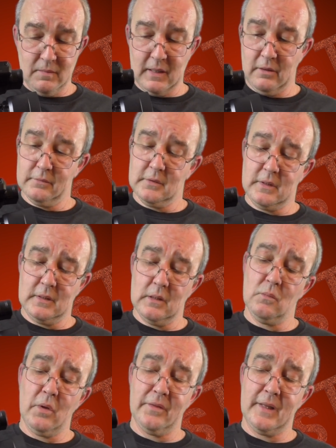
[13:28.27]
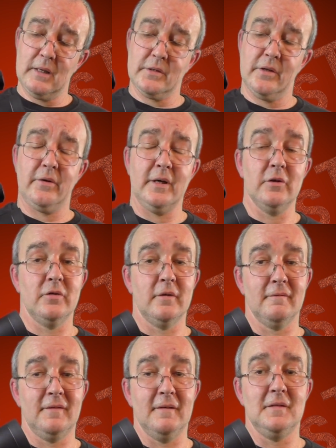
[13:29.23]
about
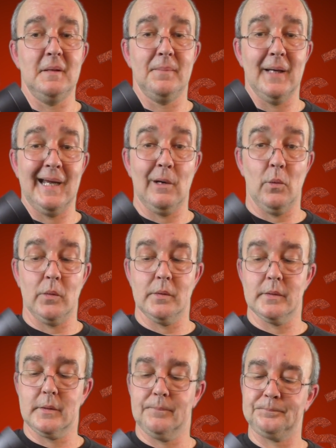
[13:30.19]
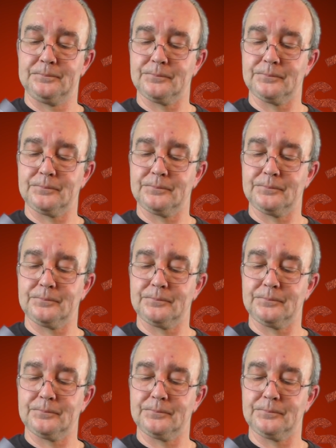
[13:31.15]
£1,350.